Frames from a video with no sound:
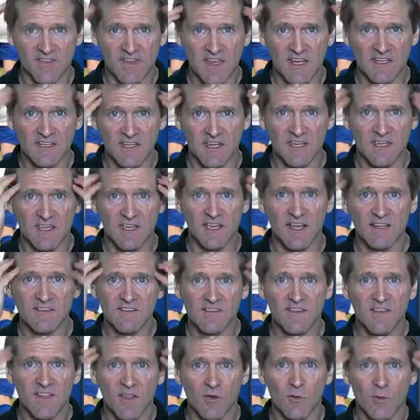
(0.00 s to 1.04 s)
thinking
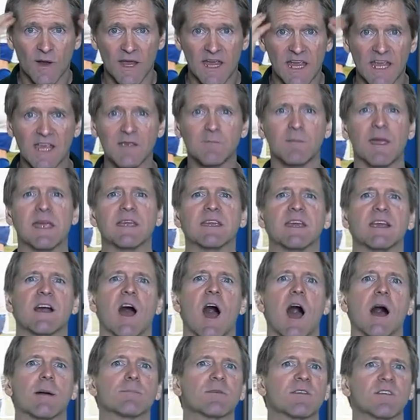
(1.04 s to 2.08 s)
gets in the way, making
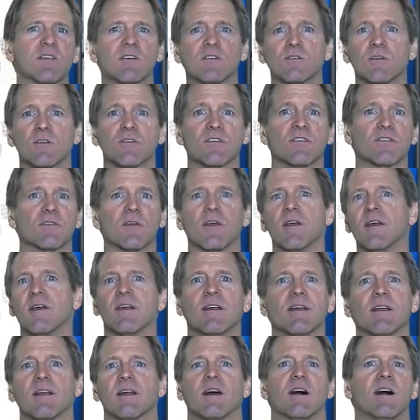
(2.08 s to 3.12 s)
obstacles
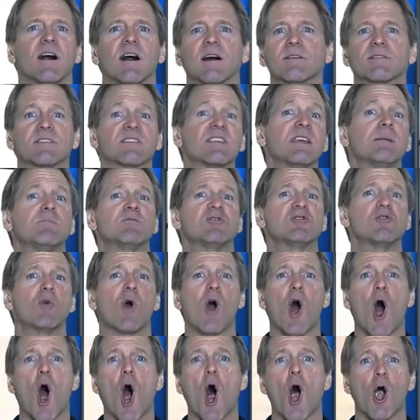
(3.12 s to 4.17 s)
seem too
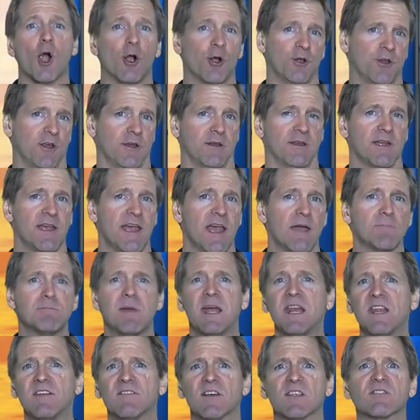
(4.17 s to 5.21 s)
hard. And
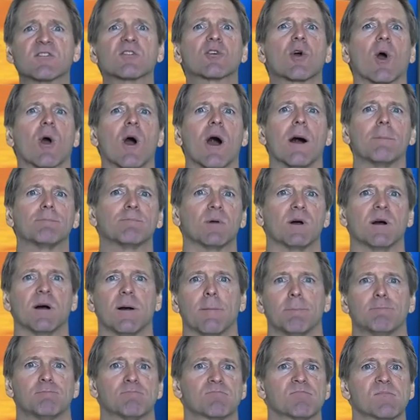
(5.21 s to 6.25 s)
many of us grow
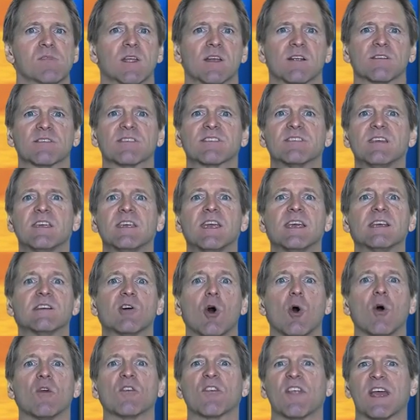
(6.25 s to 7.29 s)
up seeking
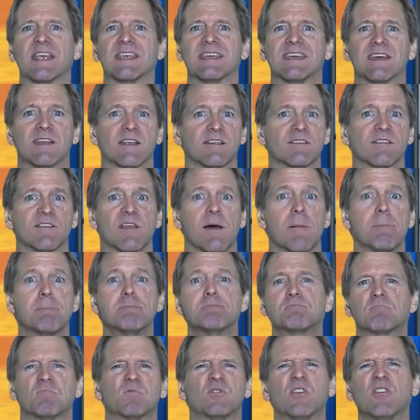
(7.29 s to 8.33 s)
goals that get us
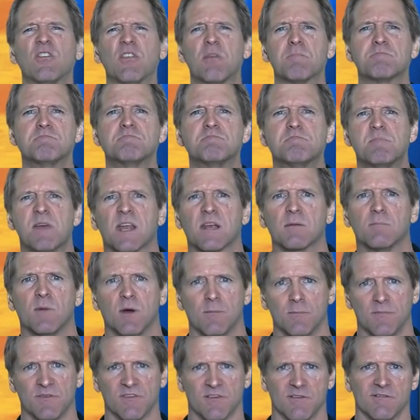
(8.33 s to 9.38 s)
just the
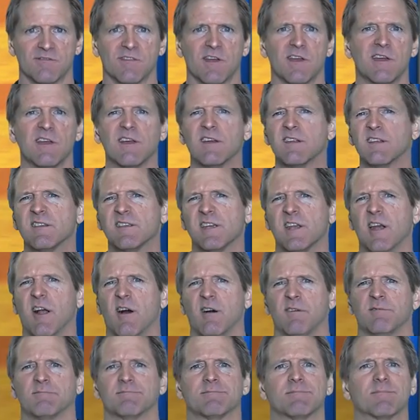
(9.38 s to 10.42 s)
minimums of,
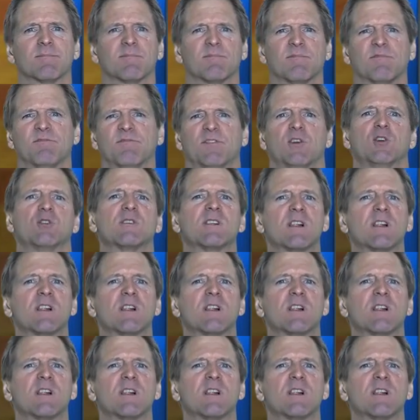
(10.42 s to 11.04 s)
food,